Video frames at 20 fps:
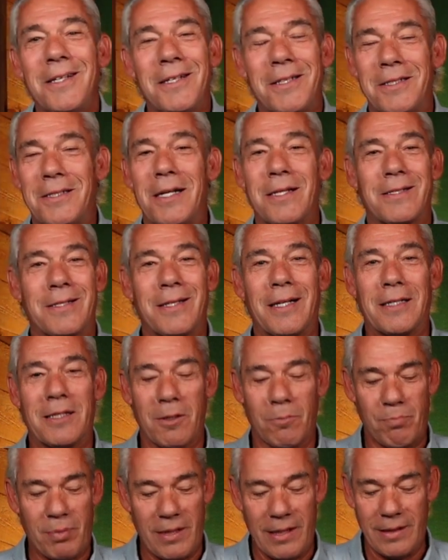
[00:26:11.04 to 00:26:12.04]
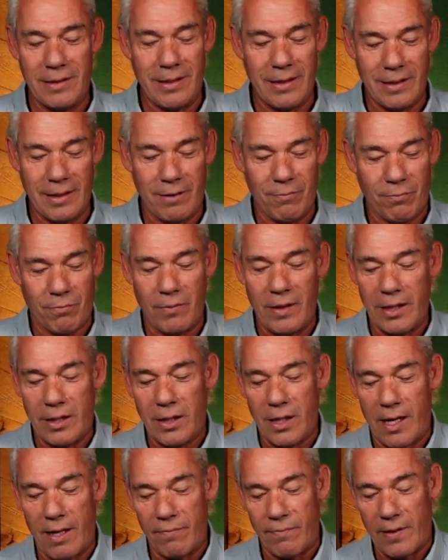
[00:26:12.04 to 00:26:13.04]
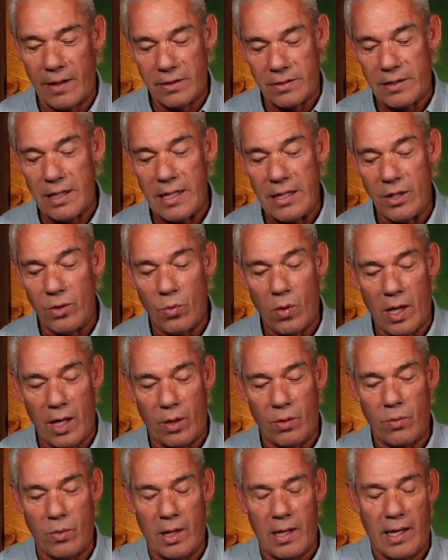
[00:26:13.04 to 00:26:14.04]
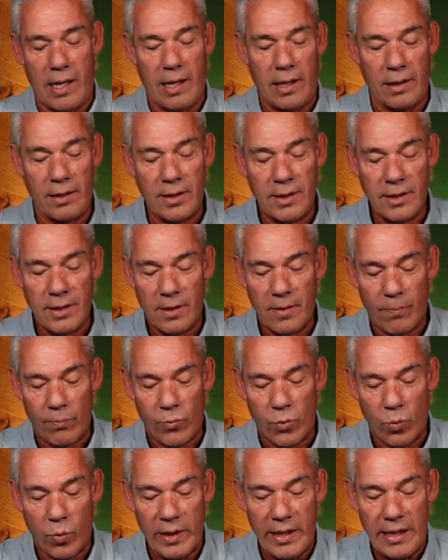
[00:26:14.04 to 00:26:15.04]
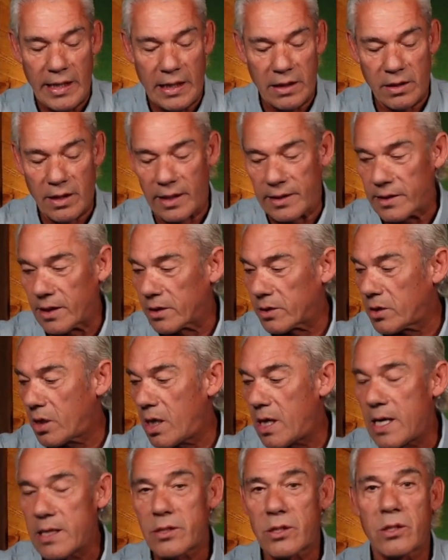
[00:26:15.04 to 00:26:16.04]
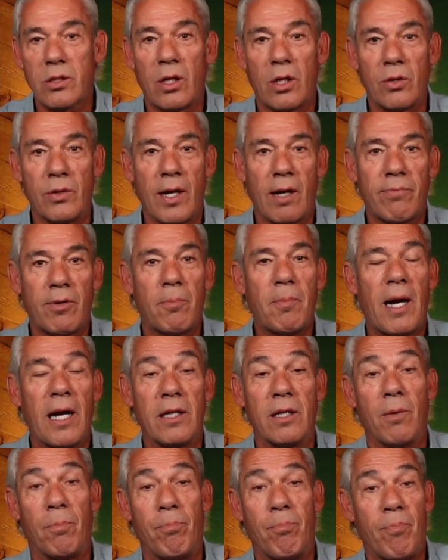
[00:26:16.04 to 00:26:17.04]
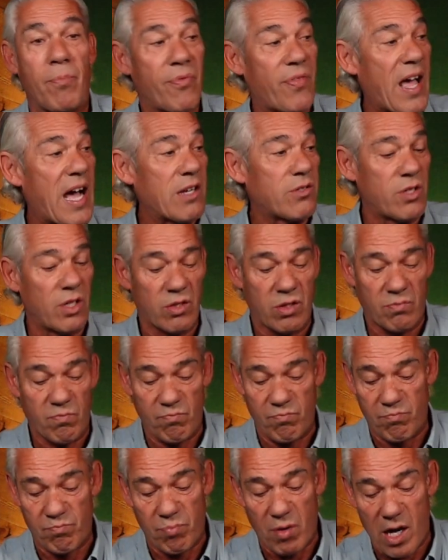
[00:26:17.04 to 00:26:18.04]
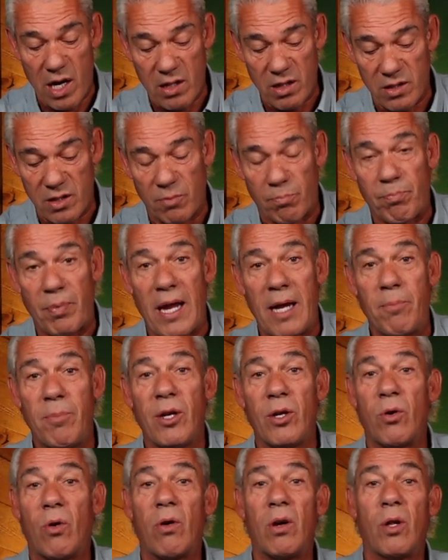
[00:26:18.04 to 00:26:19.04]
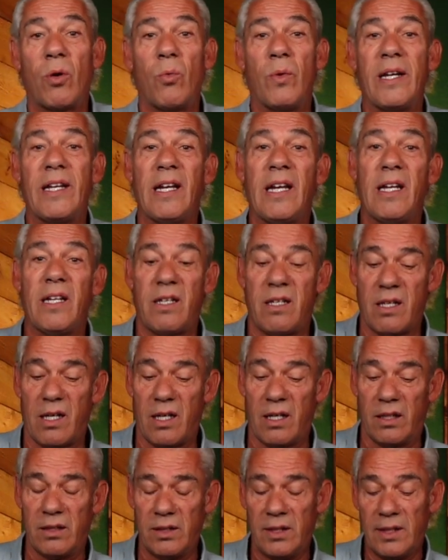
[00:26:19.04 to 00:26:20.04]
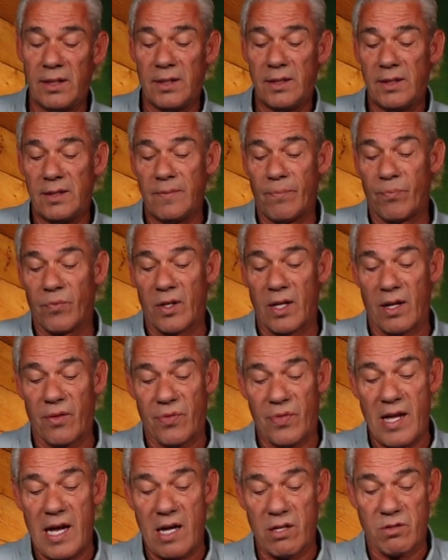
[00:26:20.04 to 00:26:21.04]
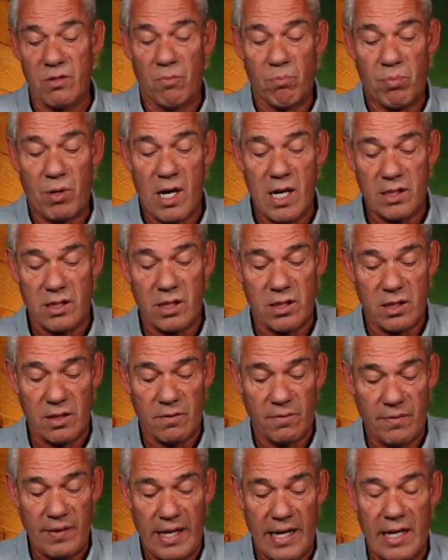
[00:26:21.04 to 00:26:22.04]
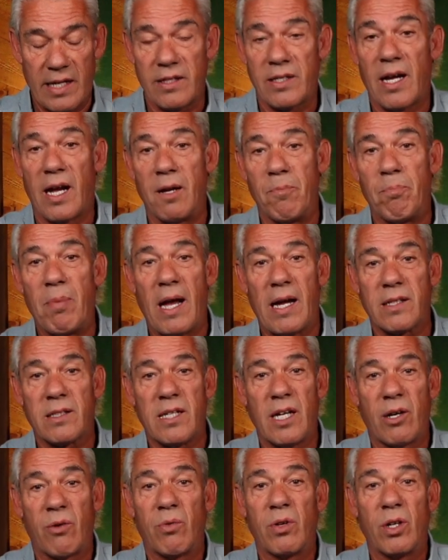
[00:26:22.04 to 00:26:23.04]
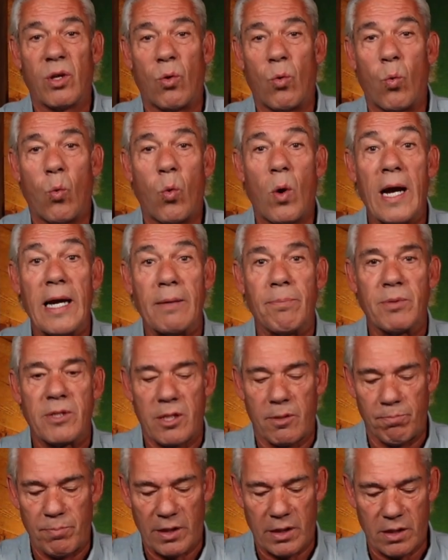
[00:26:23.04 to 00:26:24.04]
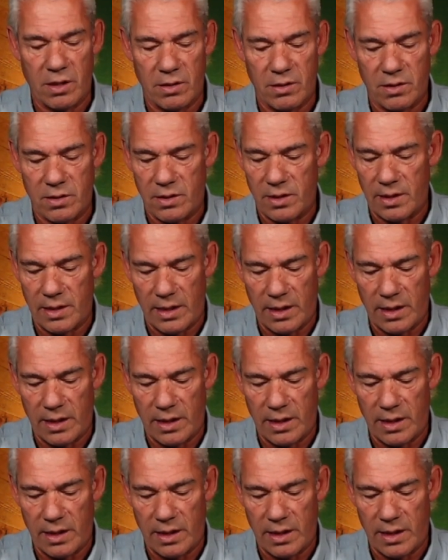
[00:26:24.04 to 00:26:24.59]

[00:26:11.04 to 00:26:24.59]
just like a P. Diddy freak-off. I'll tell you what, we need like a Costco, never mind the 1,000 bottles of baby oil, we need 1,000 boxes of antibacterial wipes, because